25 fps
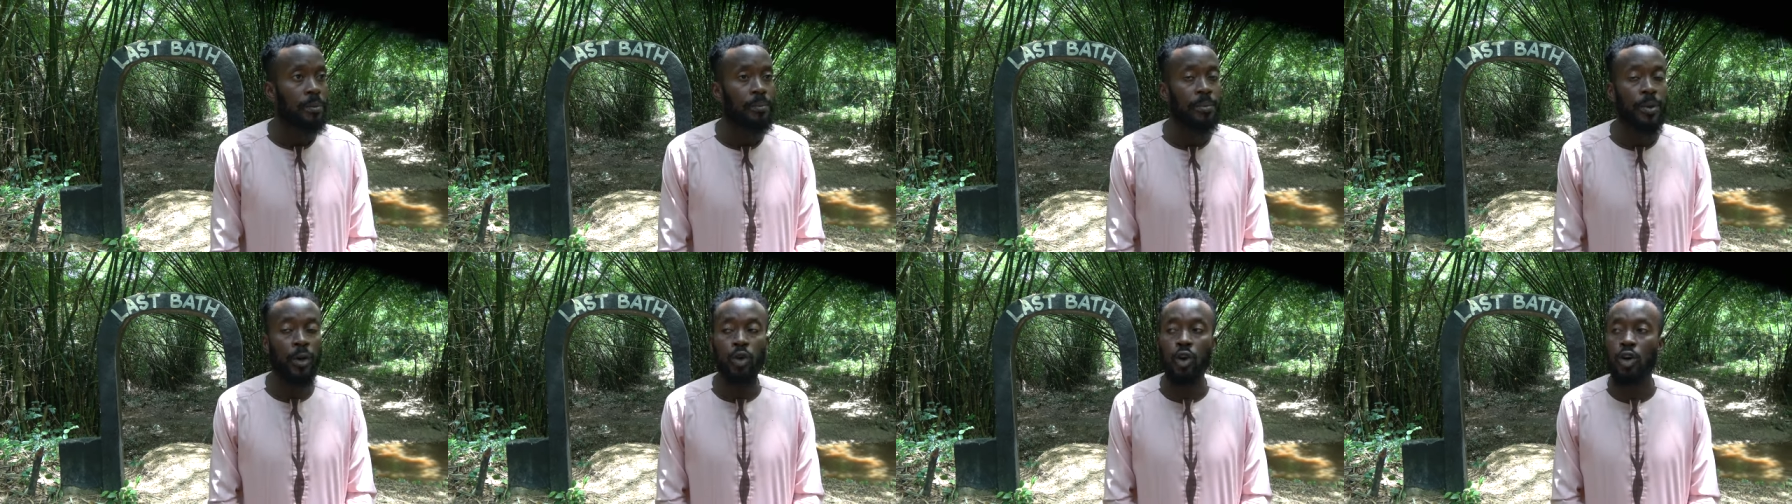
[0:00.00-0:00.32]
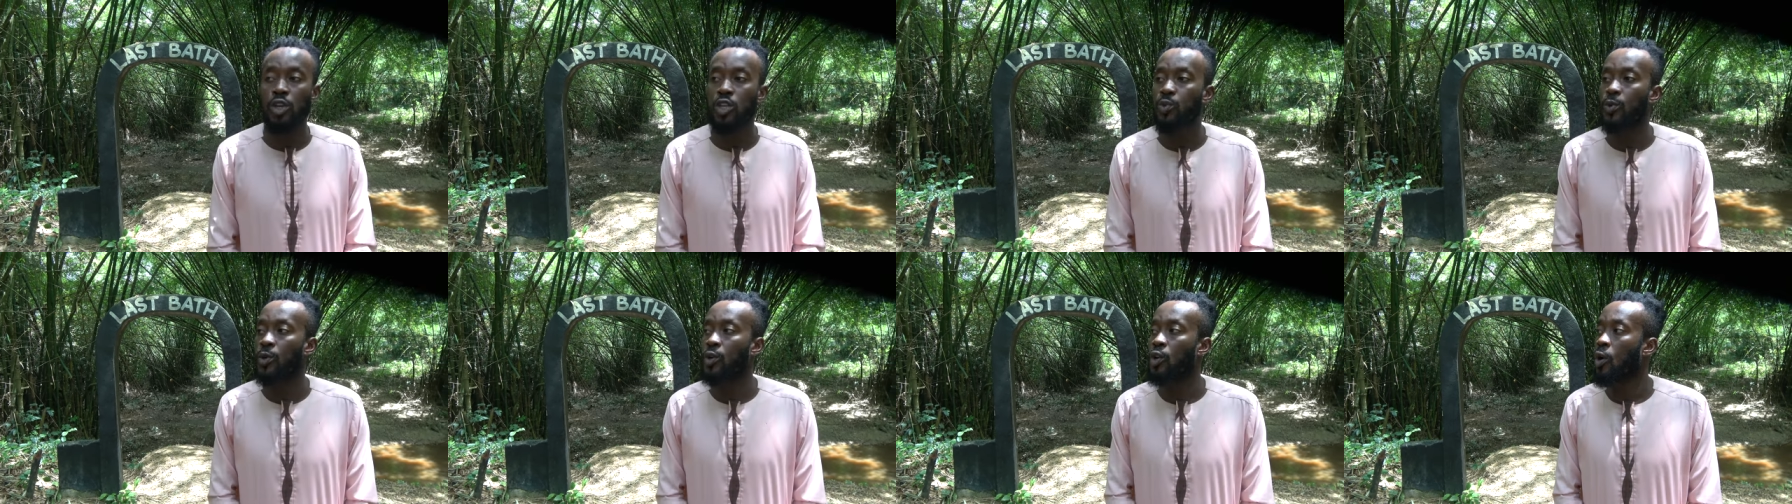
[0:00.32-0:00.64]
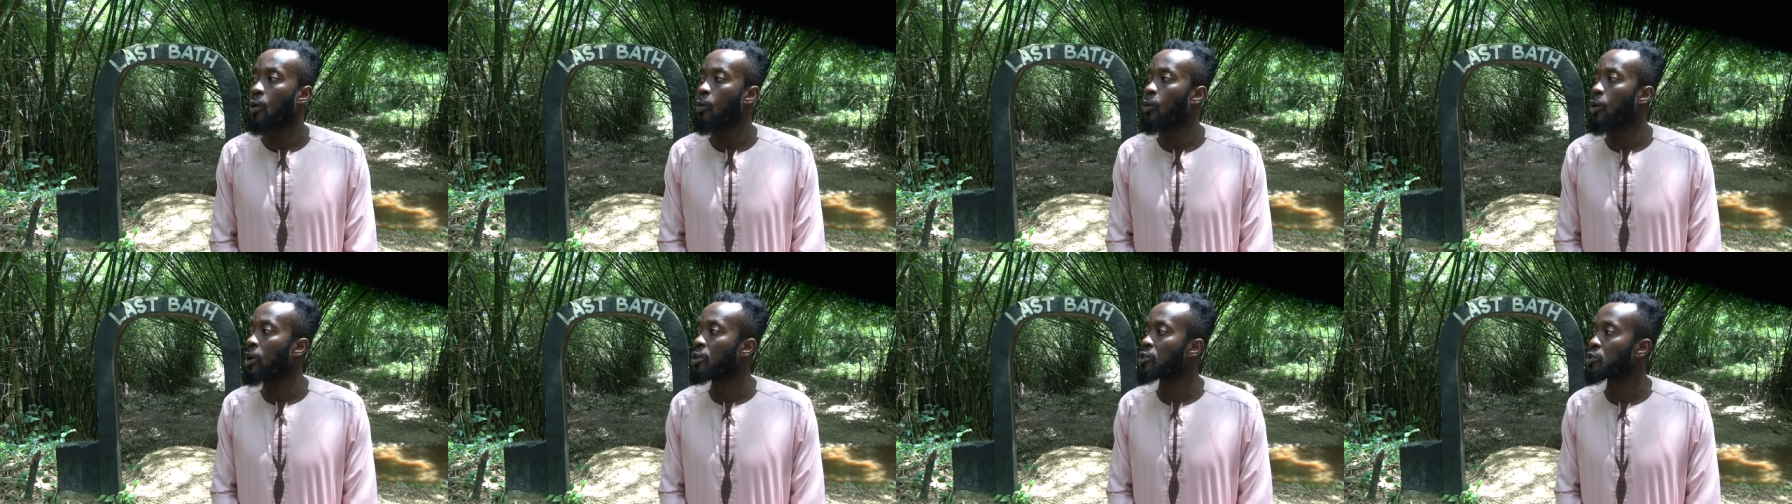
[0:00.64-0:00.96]
Because we
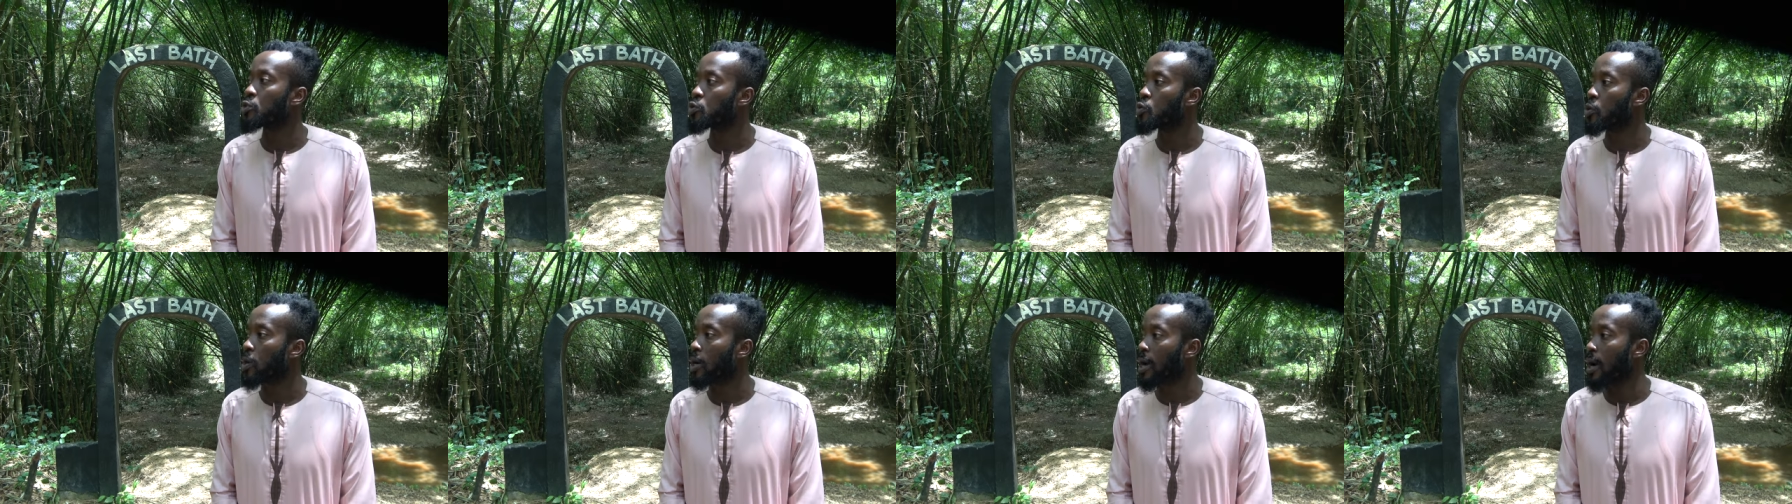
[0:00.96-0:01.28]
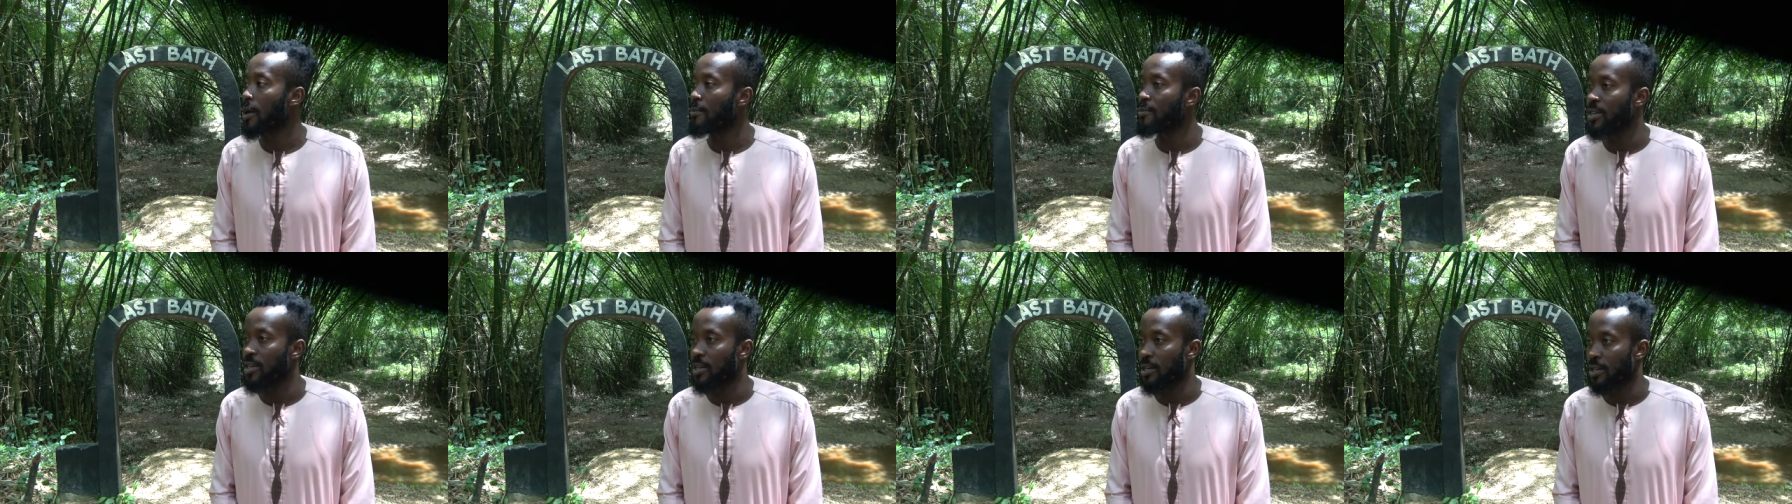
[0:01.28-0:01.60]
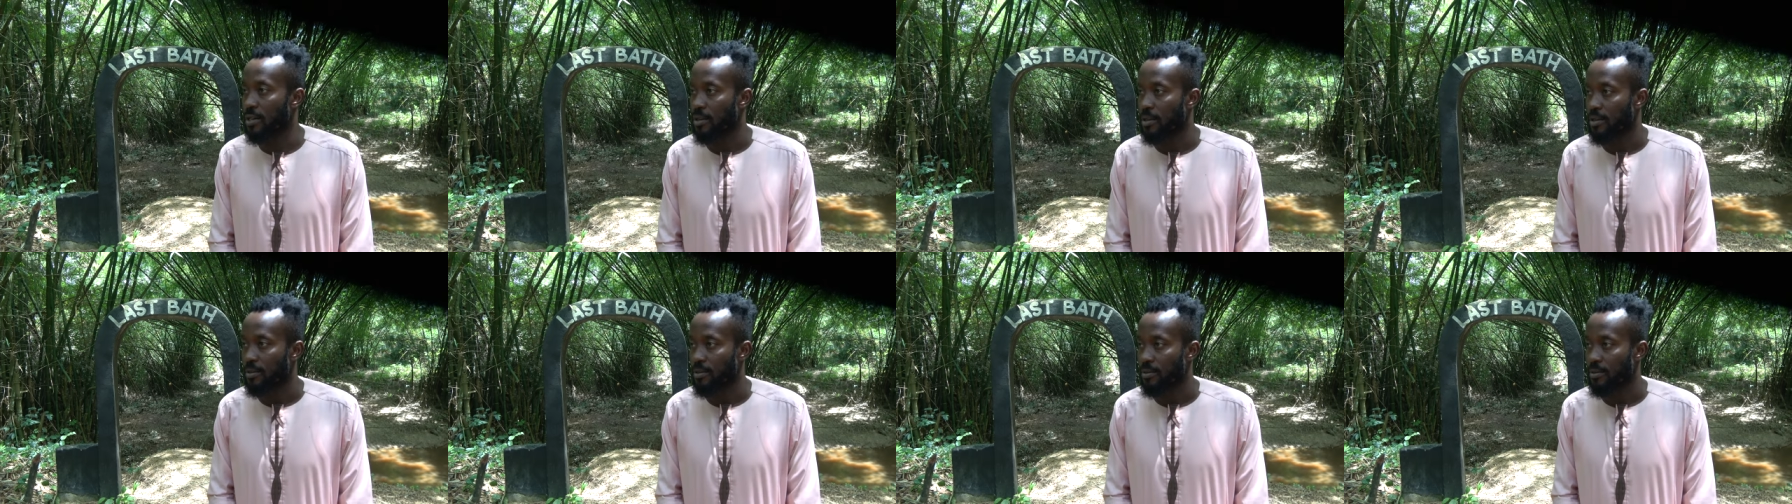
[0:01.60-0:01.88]
don't want you to come here